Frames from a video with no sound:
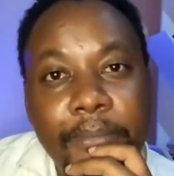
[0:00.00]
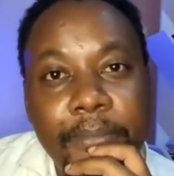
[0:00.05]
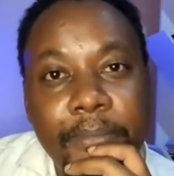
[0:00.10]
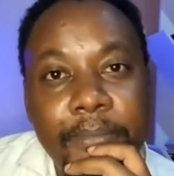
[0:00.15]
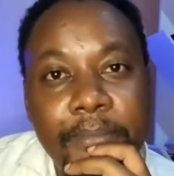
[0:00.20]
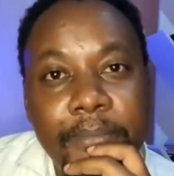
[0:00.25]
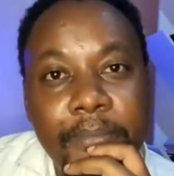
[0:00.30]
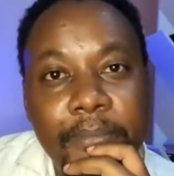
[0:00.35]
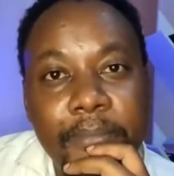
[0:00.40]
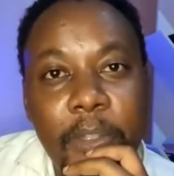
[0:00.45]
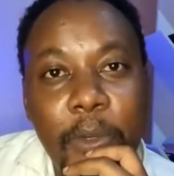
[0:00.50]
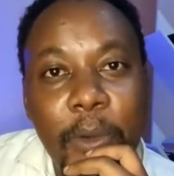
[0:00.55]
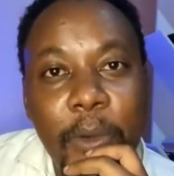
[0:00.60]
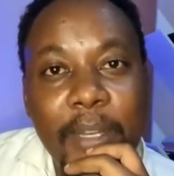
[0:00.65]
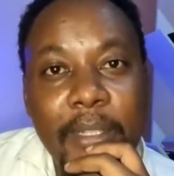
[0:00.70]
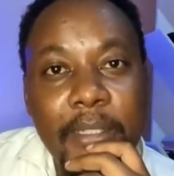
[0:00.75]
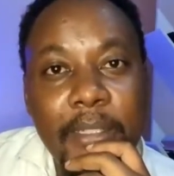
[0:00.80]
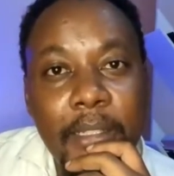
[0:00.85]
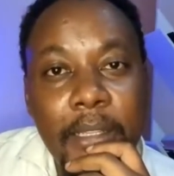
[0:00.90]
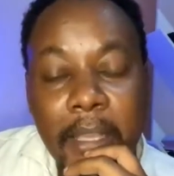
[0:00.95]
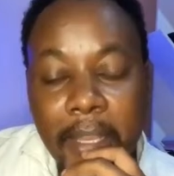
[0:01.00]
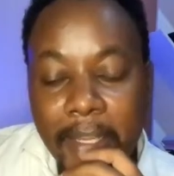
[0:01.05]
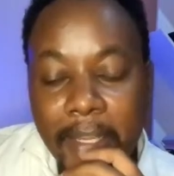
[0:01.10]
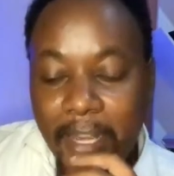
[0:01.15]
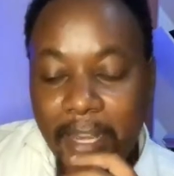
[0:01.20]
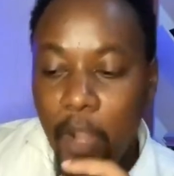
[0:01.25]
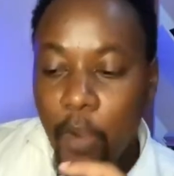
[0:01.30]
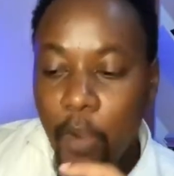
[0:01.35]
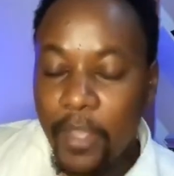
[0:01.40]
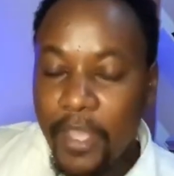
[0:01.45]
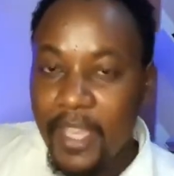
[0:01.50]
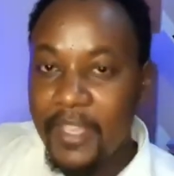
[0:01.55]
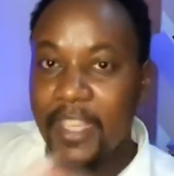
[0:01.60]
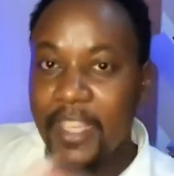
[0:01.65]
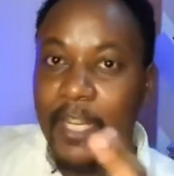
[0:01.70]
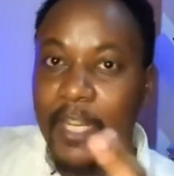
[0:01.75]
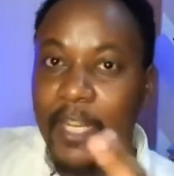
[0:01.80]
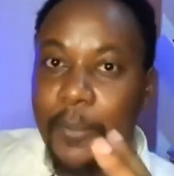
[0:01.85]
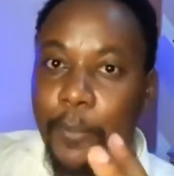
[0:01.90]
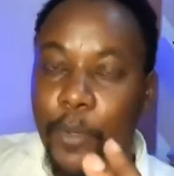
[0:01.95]
Right? Now, in that
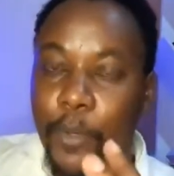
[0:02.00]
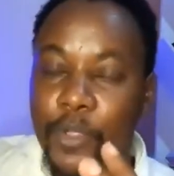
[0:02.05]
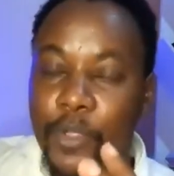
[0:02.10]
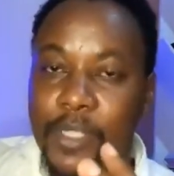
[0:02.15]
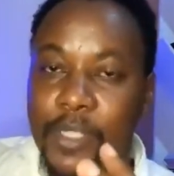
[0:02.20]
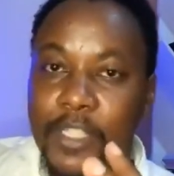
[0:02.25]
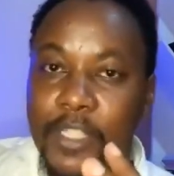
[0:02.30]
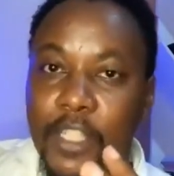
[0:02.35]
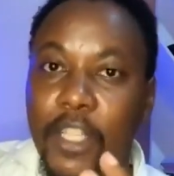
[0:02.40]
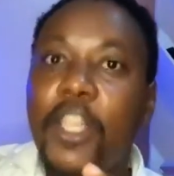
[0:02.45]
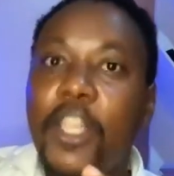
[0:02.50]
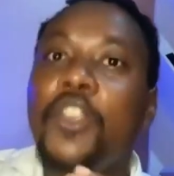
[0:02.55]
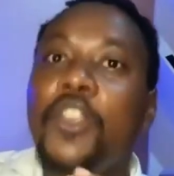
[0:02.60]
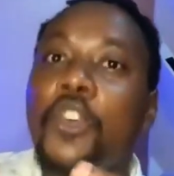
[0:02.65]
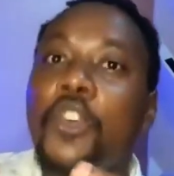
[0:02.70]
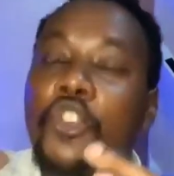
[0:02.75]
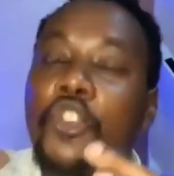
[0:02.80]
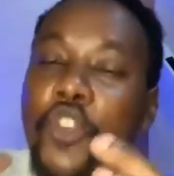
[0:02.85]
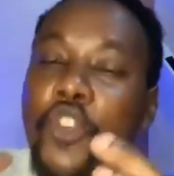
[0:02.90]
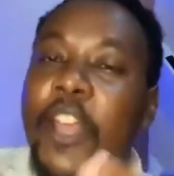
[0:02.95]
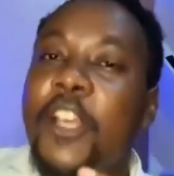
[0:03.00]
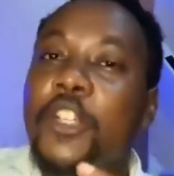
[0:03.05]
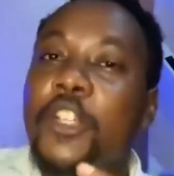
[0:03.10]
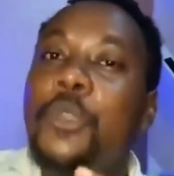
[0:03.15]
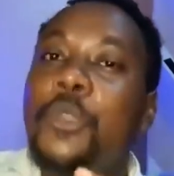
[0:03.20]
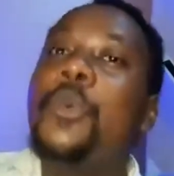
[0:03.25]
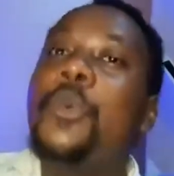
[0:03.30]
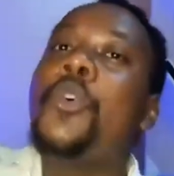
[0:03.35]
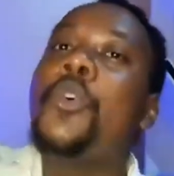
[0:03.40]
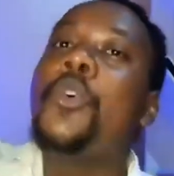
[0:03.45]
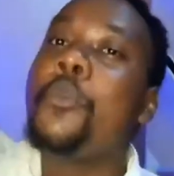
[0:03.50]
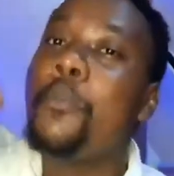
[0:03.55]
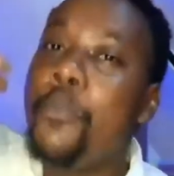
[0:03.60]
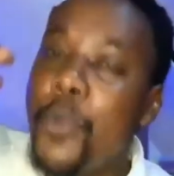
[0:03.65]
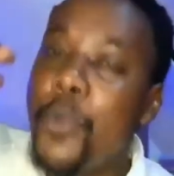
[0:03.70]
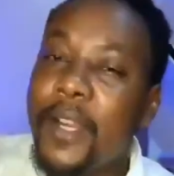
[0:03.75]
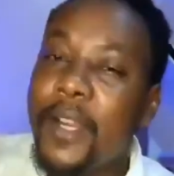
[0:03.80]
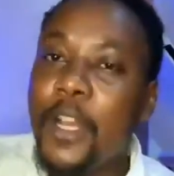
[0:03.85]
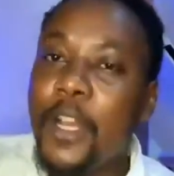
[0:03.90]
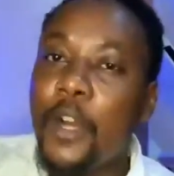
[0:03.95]
process, you're trying to break
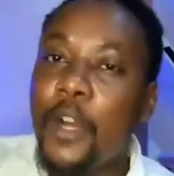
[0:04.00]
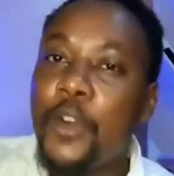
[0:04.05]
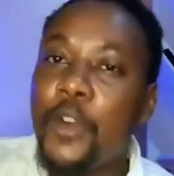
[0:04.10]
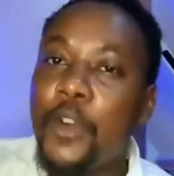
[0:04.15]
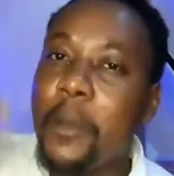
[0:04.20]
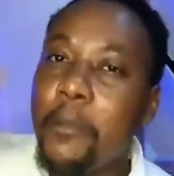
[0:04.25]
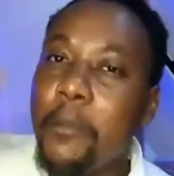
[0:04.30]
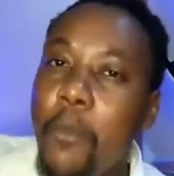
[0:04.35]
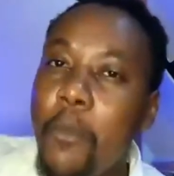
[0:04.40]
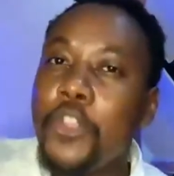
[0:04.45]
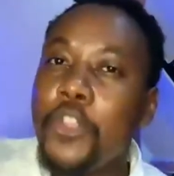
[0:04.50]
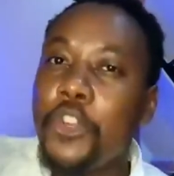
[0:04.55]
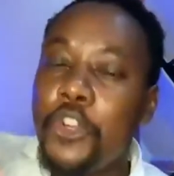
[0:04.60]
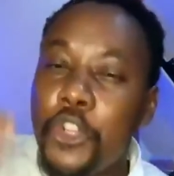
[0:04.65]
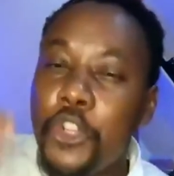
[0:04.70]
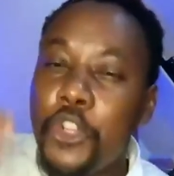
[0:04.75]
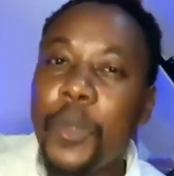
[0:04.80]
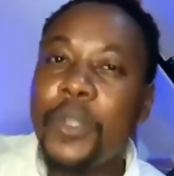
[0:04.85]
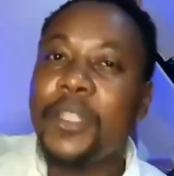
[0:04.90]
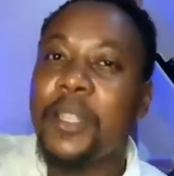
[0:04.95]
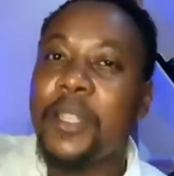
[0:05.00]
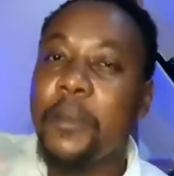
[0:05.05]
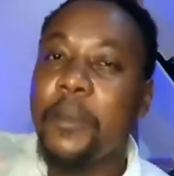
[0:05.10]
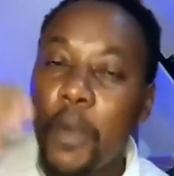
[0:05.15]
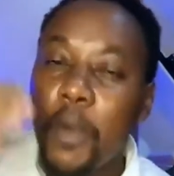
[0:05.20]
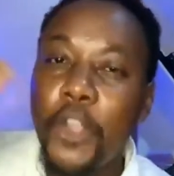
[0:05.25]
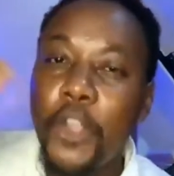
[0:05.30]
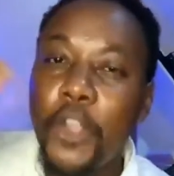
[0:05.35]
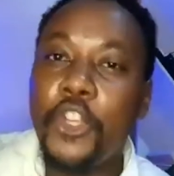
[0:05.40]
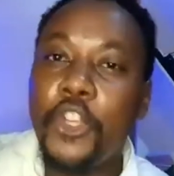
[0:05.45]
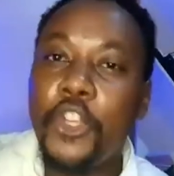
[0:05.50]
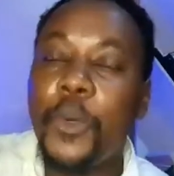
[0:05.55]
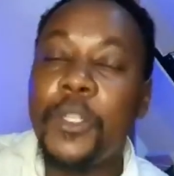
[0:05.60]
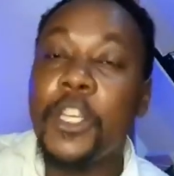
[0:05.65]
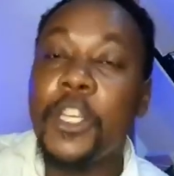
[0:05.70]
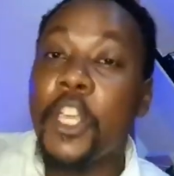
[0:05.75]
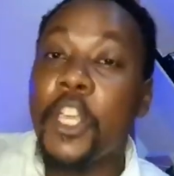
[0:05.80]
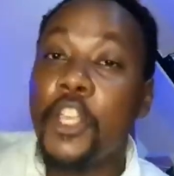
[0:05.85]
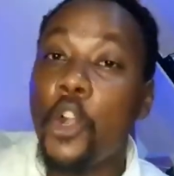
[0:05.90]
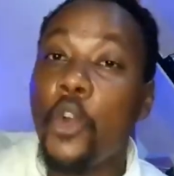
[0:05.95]
down. The more you do it,
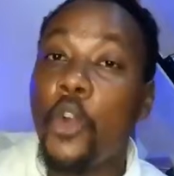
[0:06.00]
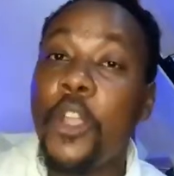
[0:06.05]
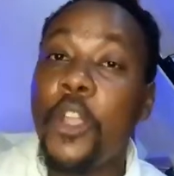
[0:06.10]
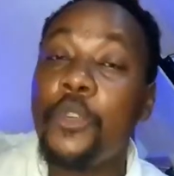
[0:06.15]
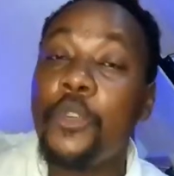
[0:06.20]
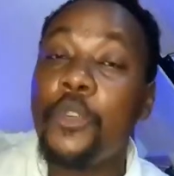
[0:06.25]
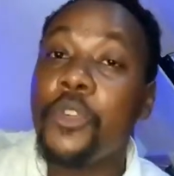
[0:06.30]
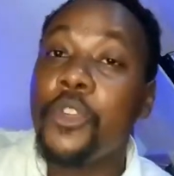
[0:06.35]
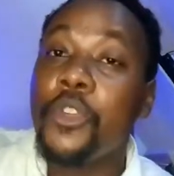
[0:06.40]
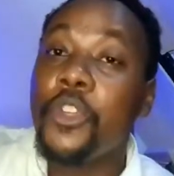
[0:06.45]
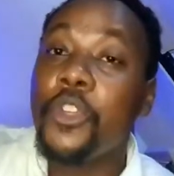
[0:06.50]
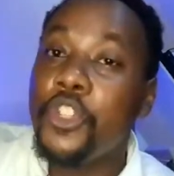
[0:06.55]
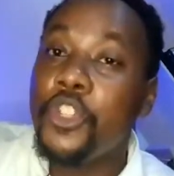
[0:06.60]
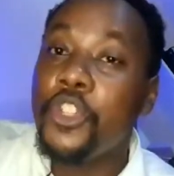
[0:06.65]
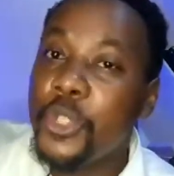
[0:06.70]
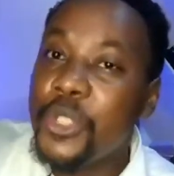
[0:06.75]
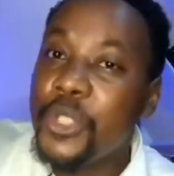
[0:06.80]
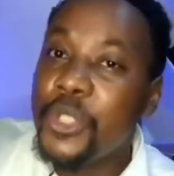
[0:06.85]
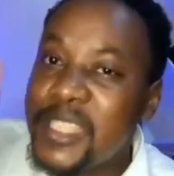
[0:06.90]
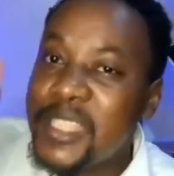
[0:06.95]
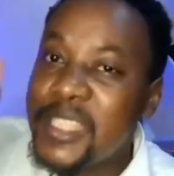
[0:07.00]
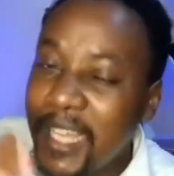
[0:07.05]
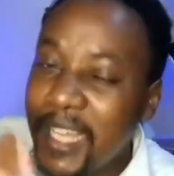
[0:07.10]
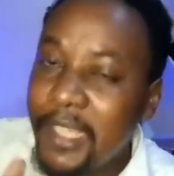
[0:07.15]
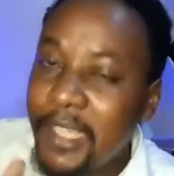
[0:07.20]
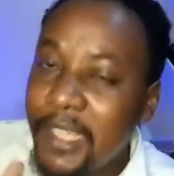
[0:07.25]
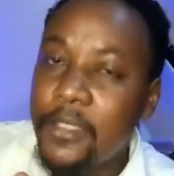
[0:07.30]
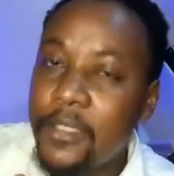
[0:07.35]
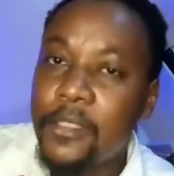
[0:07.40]
you're going to short circuit